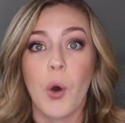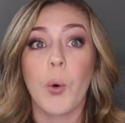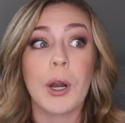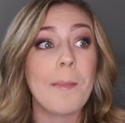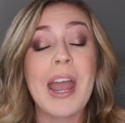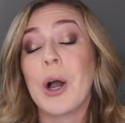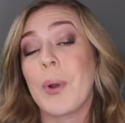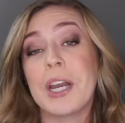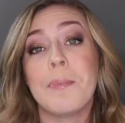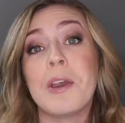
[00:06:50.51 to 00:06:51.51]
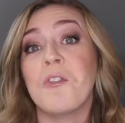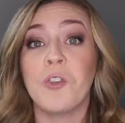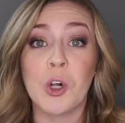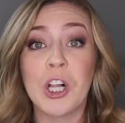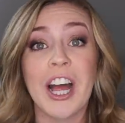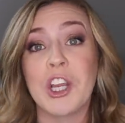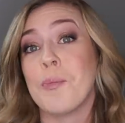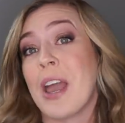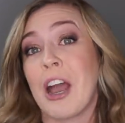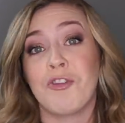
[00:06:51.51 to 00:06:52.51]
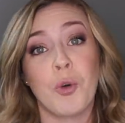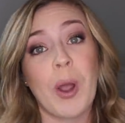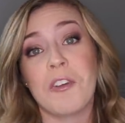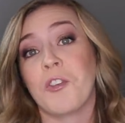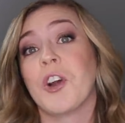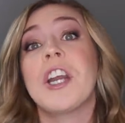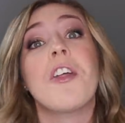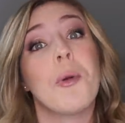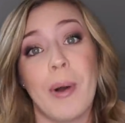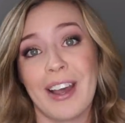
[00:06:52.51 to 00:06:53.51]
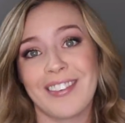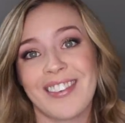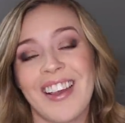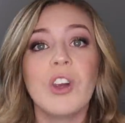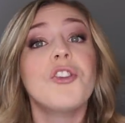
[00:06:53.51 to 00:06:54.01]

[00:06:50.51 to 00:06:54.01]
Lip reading: or it may already be full and you may have to wait for another bus.